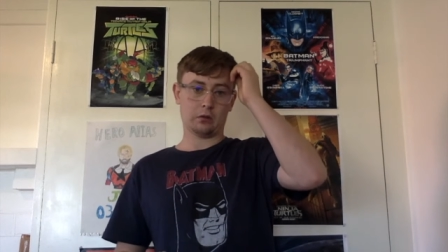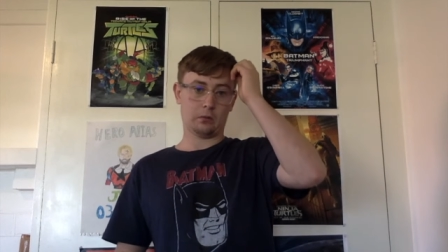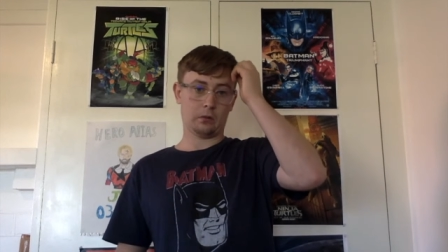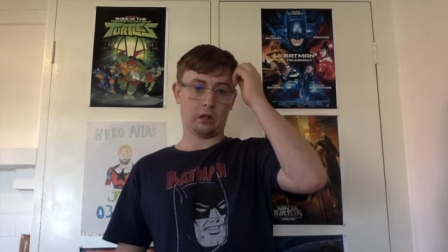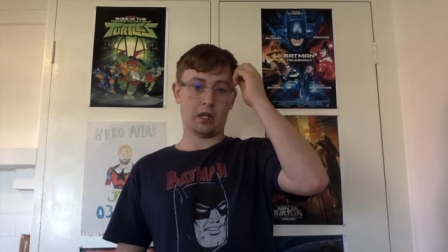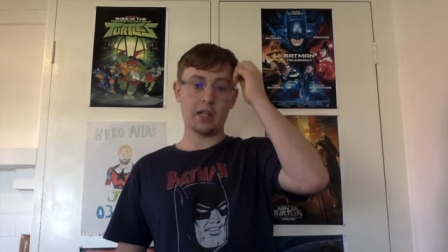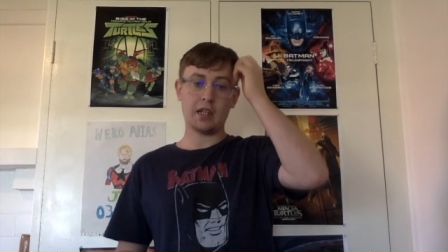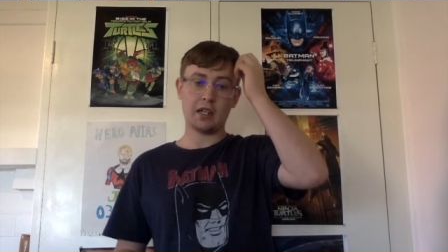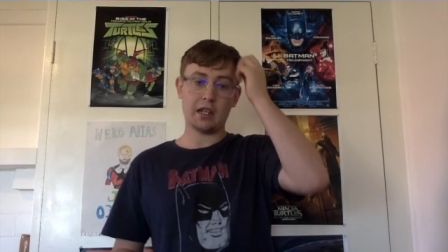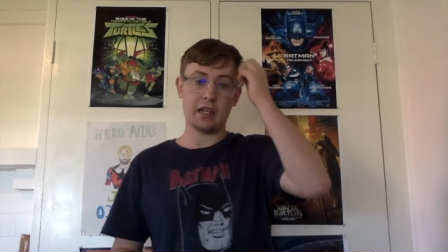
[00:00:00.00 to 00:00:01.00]
right?
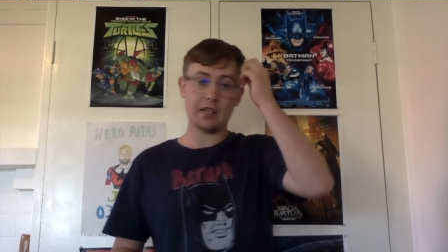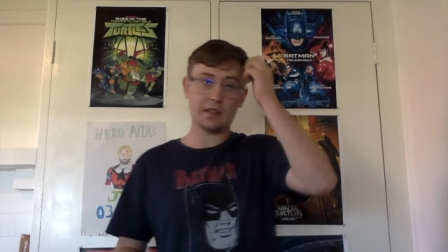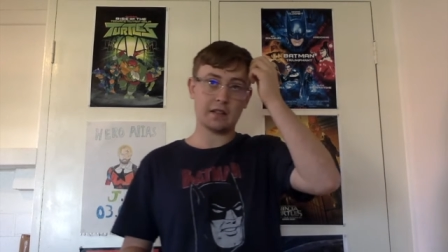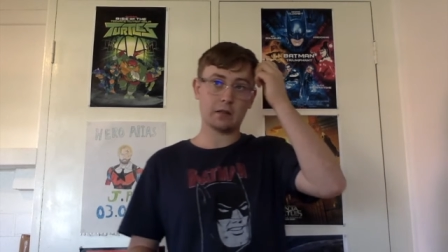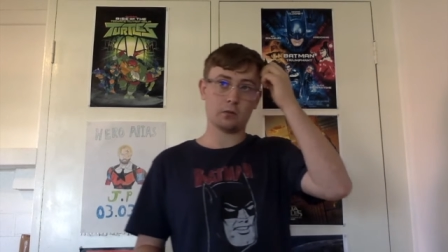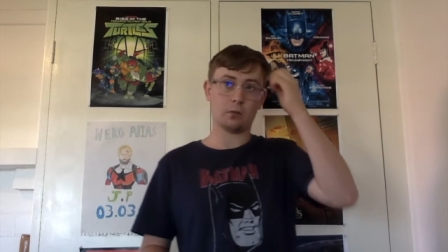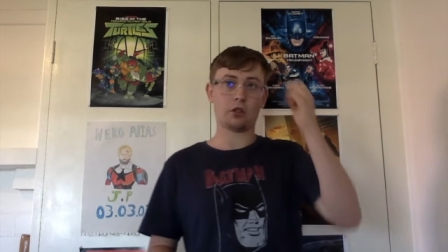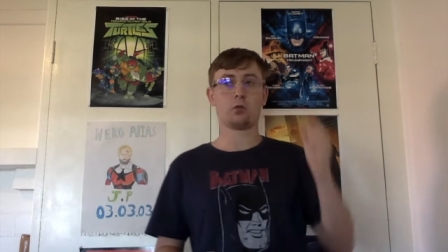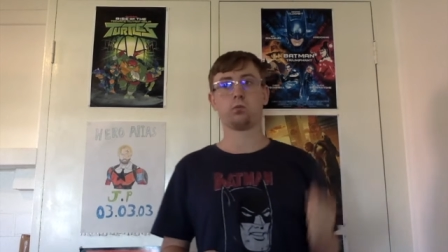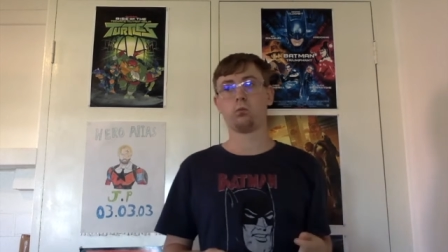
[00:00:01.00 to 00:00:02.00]
And
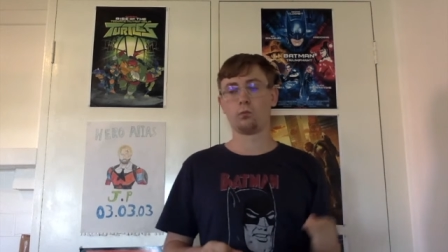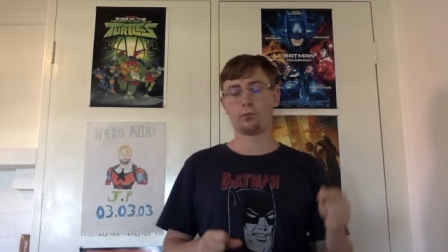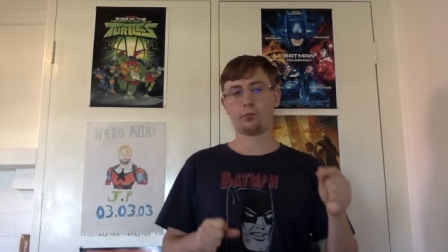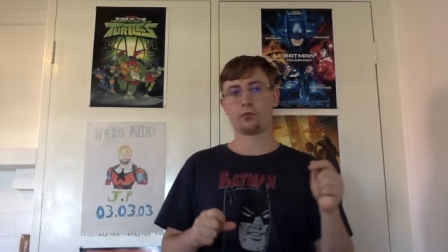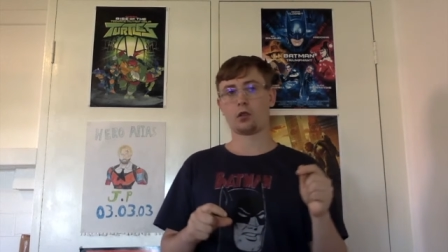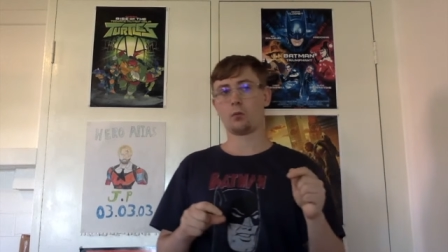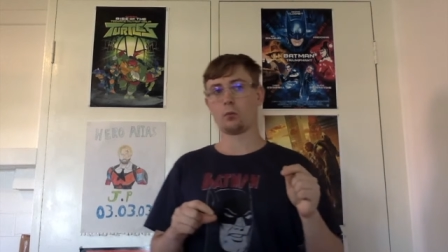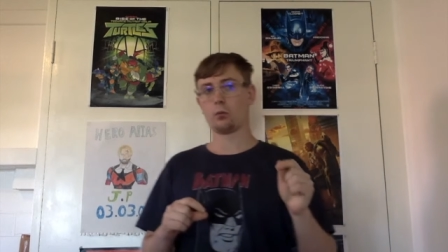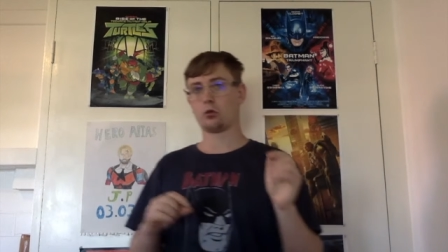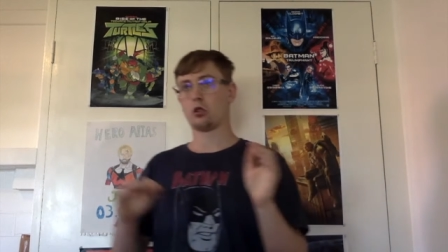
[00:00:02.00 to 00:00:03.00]
which
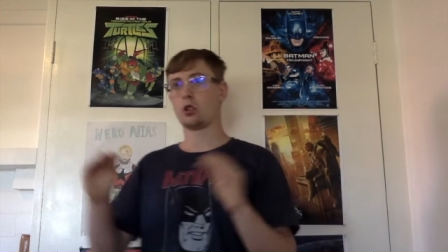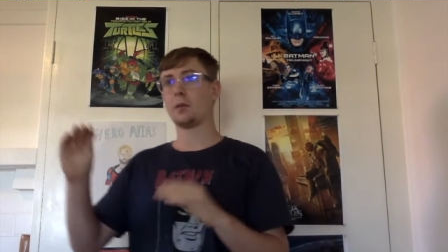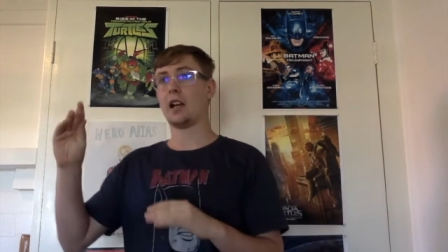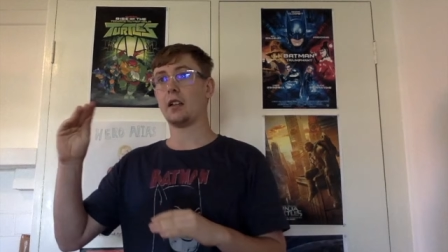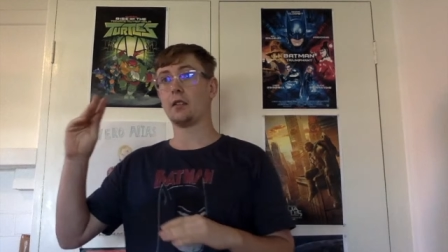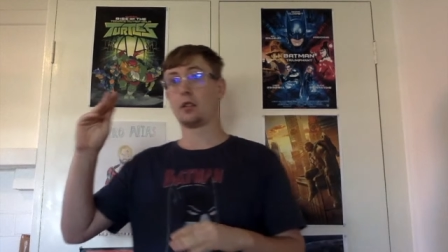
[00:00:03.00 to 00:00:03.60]
we'll talk about